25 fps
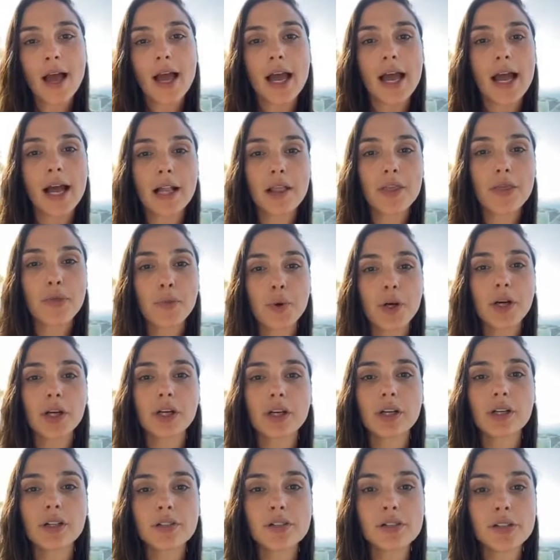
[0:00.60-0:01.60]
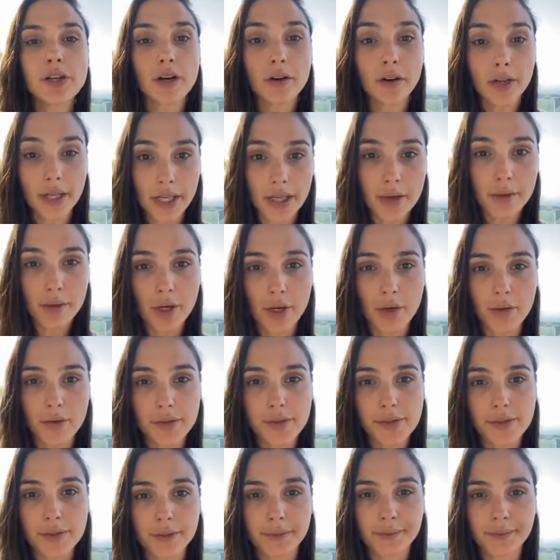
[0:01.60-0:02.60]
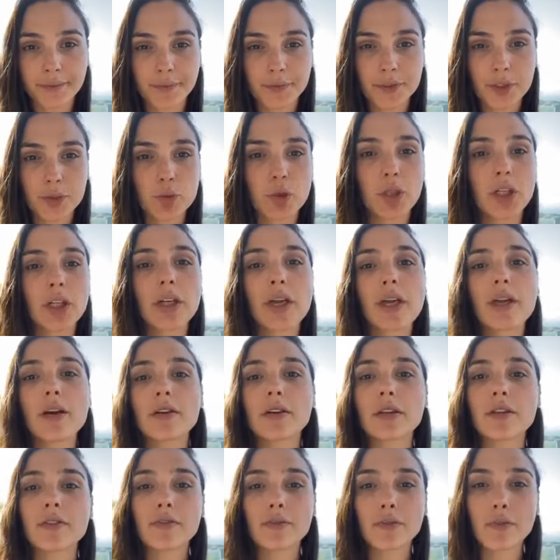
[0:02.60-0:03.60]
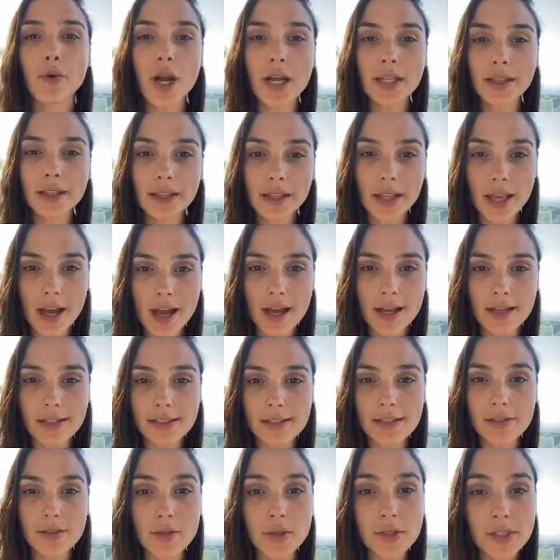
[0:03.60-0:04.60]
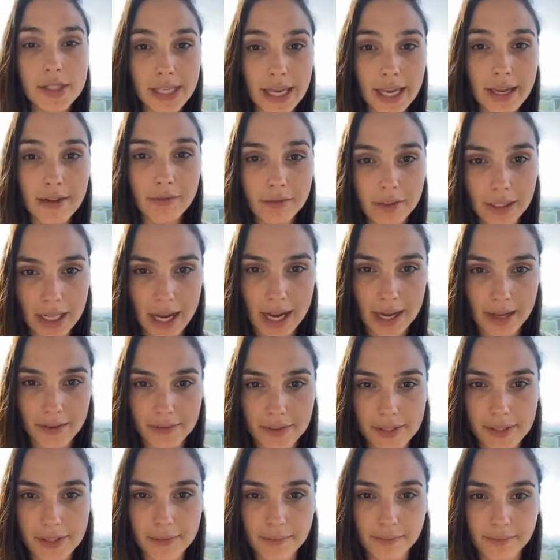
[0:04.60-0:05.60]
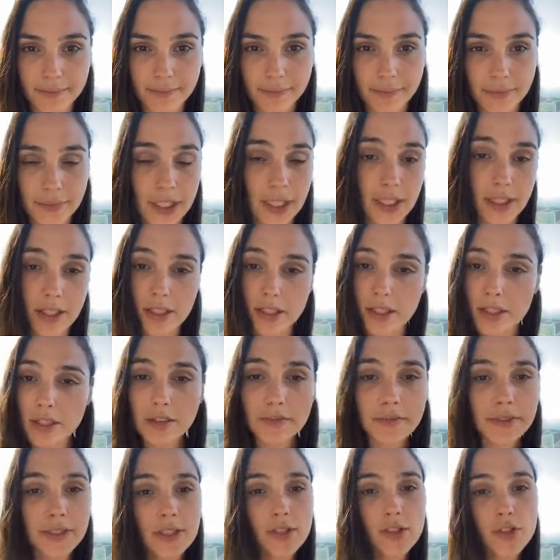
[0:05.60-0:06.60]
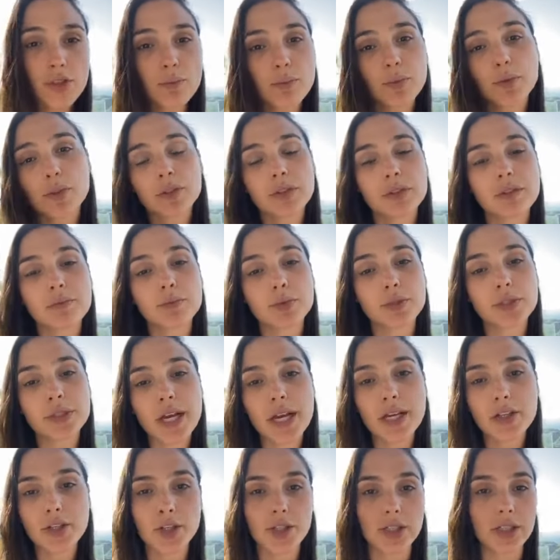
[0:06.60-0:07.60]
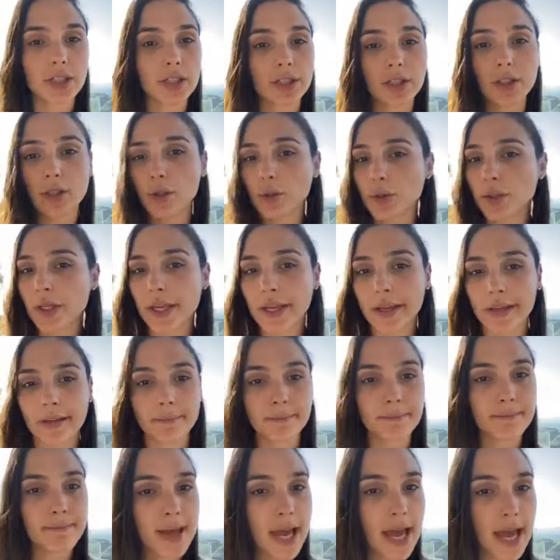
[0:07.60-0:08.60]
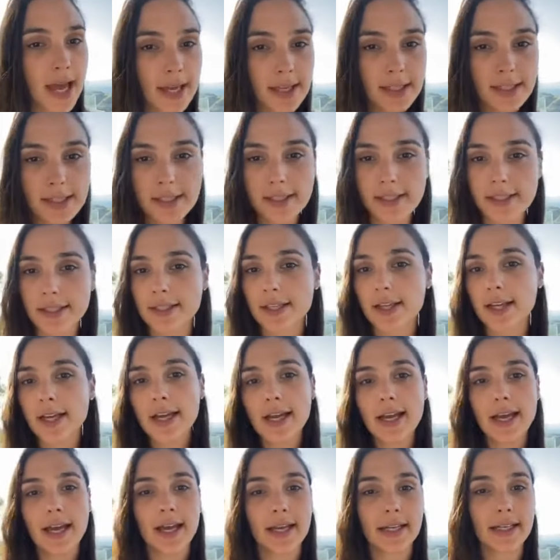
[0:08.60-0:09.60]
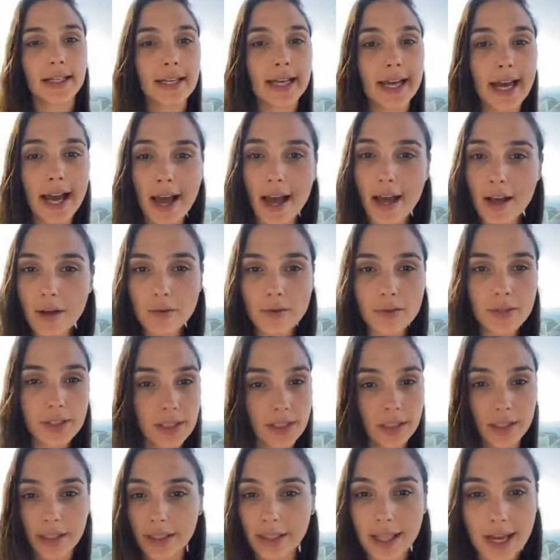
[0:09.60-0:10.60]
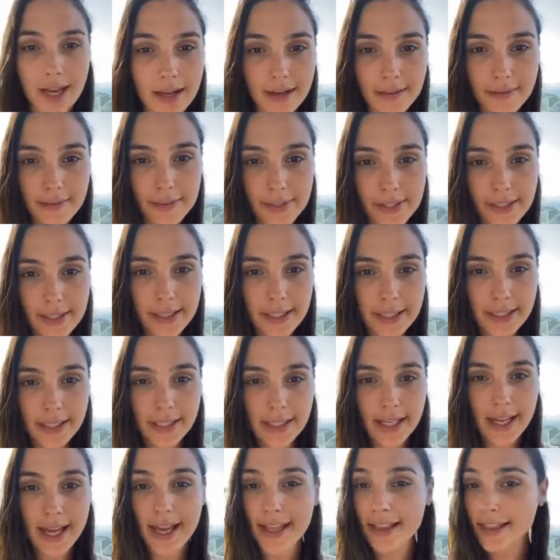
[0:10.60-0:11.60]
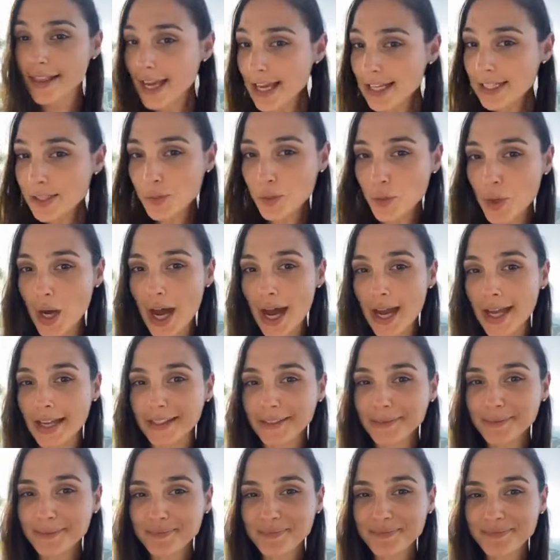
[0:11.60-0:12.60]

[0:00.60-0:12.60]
Health workers are heroes working on the front lines to save lives. They deserve our support and protection, including masks and gowns and gloves. And that's why